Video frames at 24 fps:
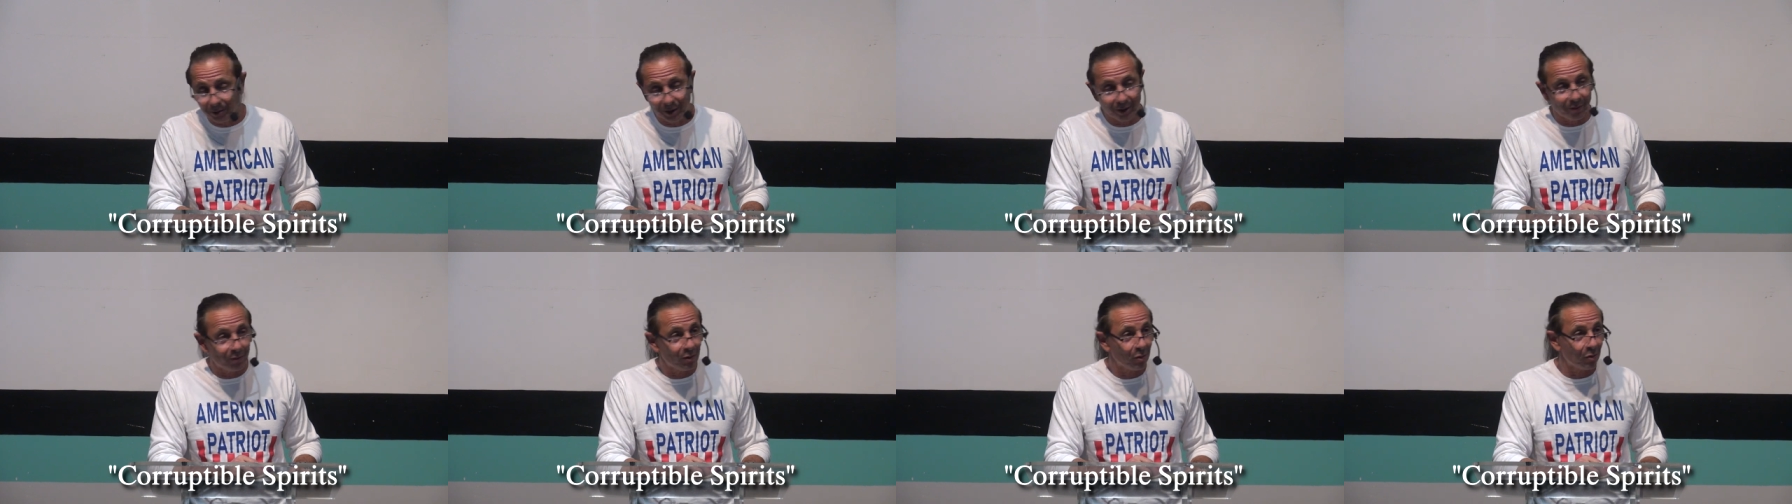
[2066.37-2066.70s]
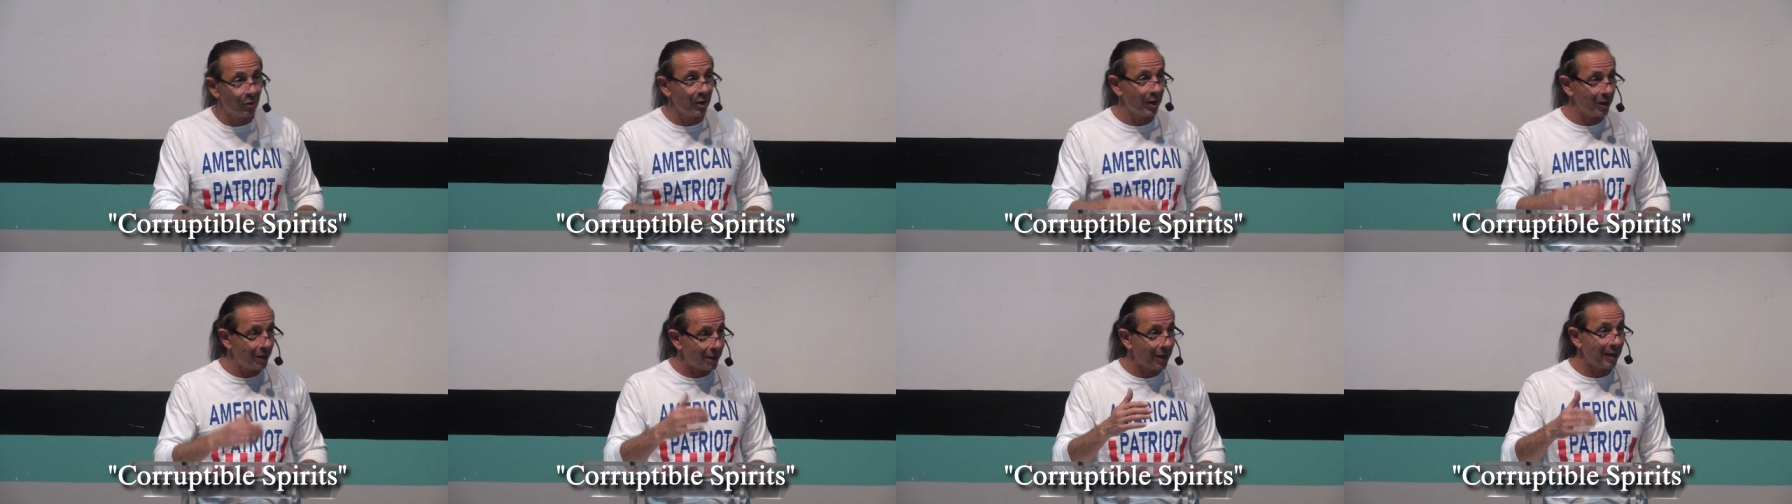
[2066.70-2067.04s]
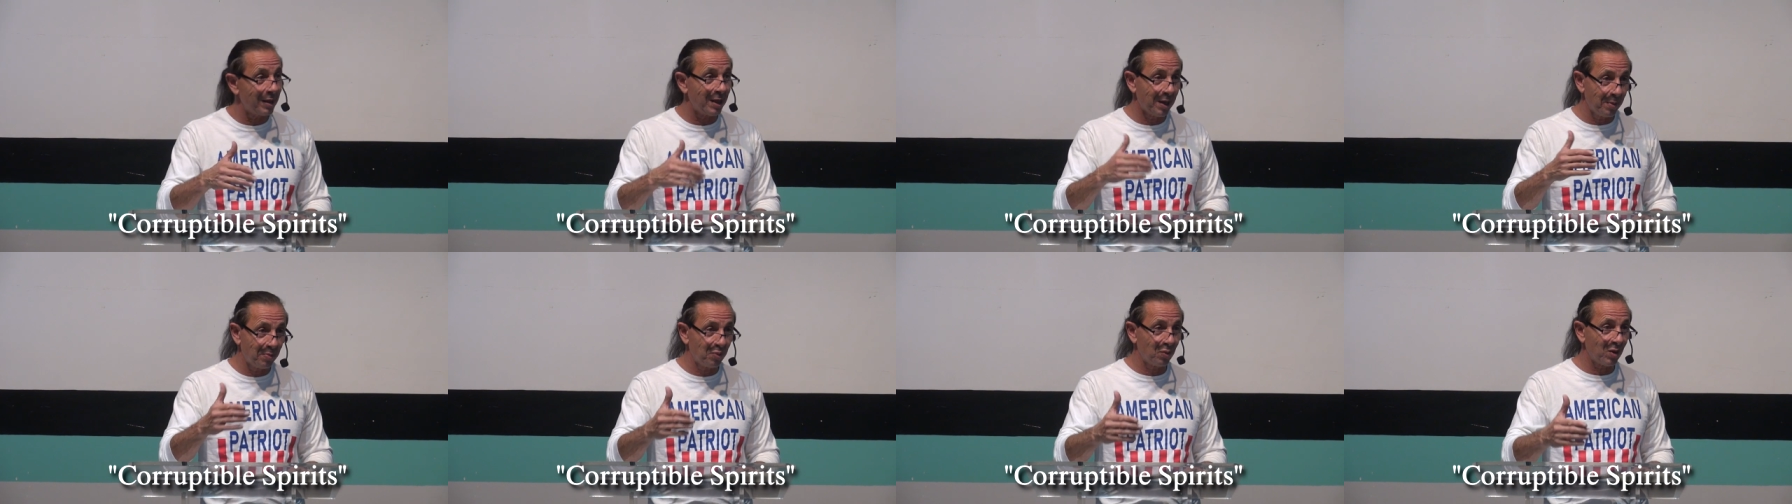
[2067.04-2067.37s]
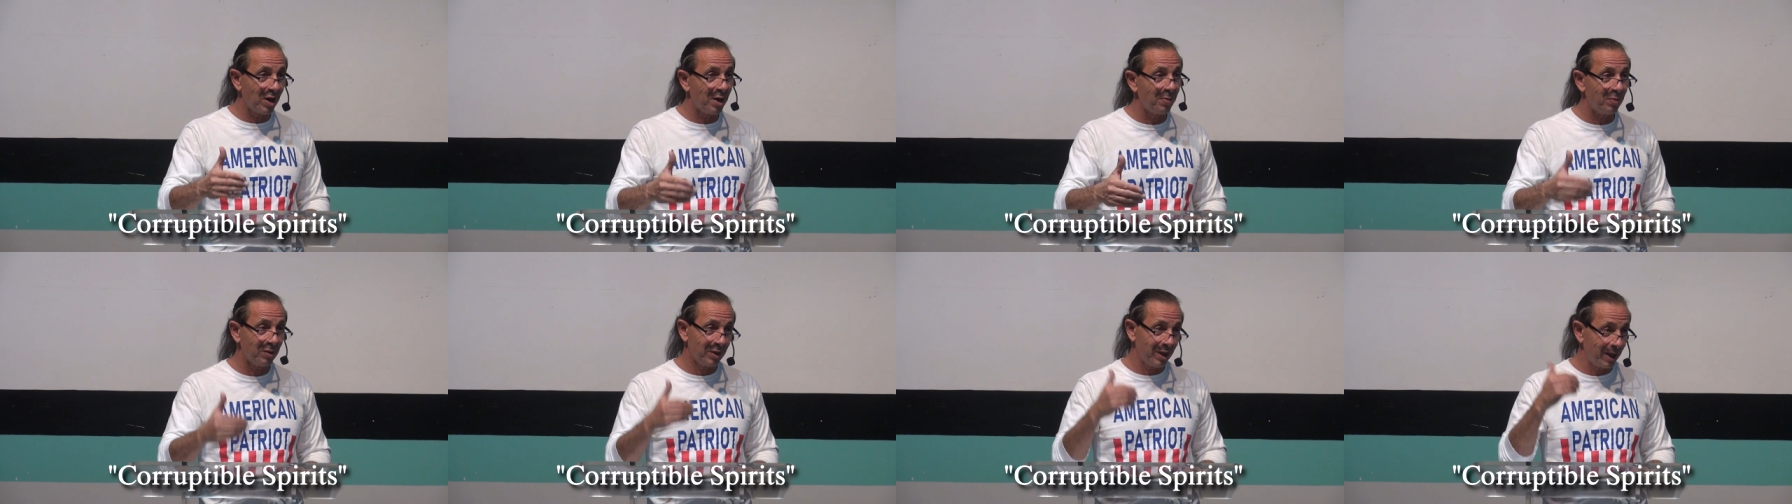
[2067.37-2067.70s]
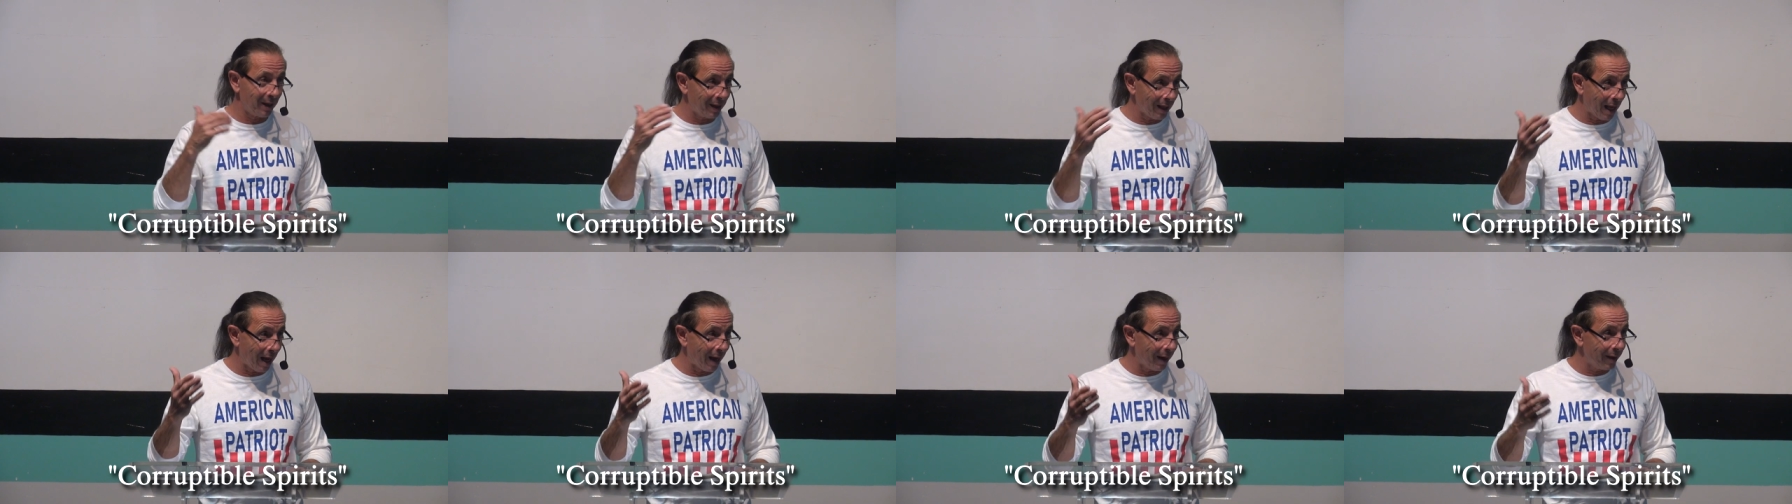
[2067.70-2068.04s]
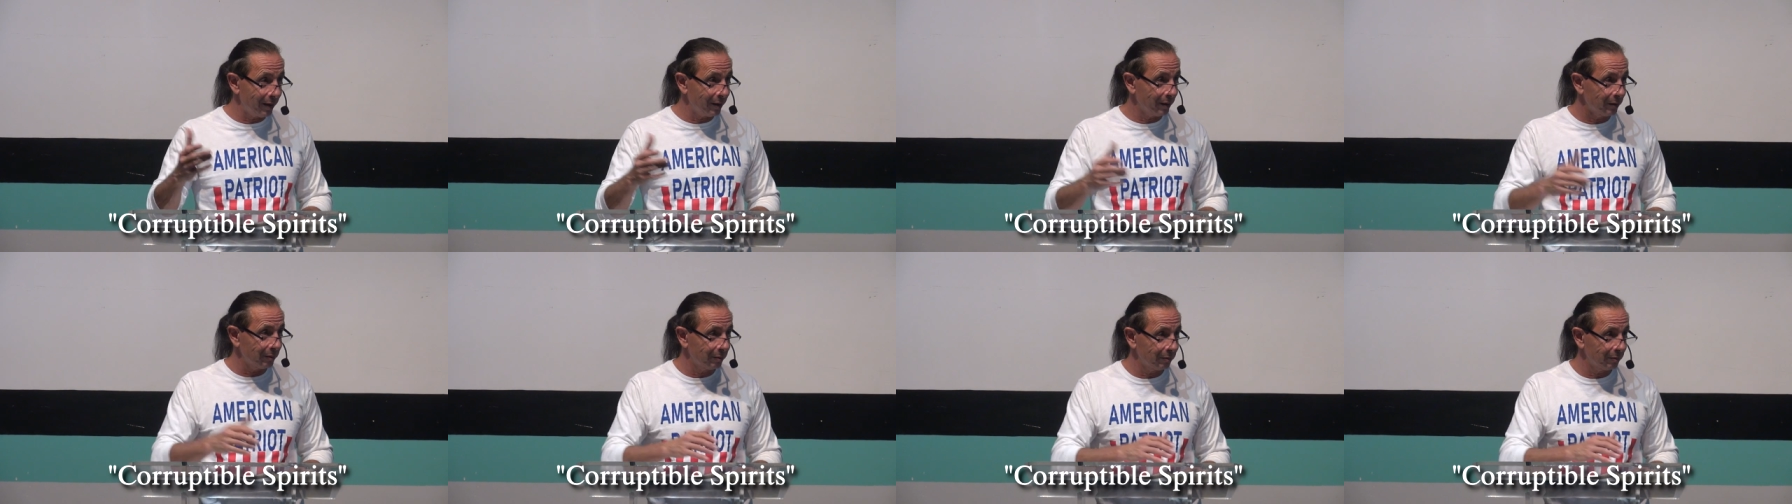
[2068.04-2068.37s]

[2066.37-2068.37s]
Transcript: even though they say they pray, but they lie.